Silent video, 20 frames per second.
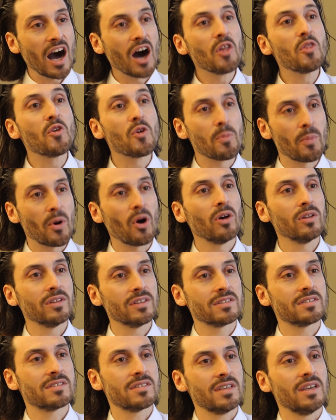other
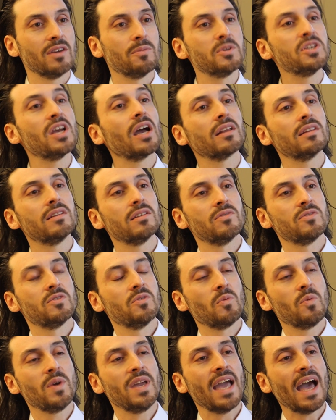policy objectives
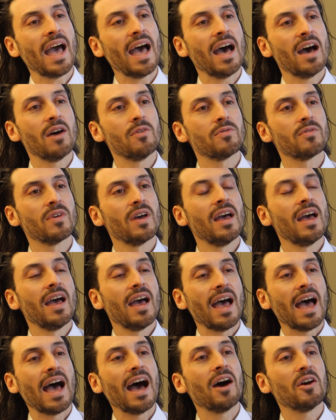that we have,
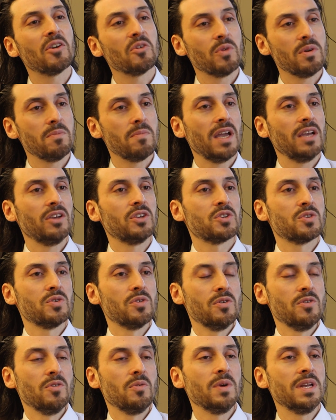how do we make
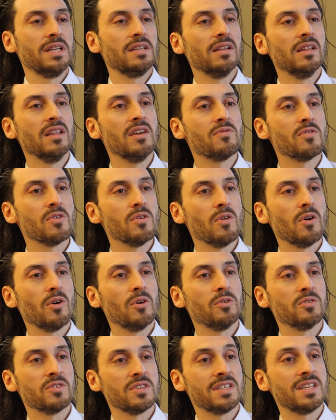sure that we deliver
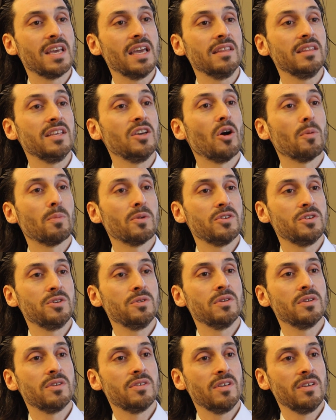those and take the
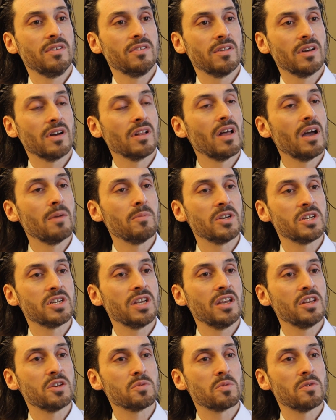opportunities that climate
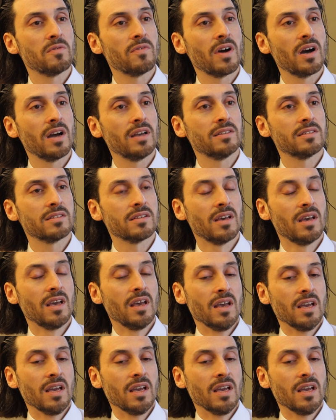change provides.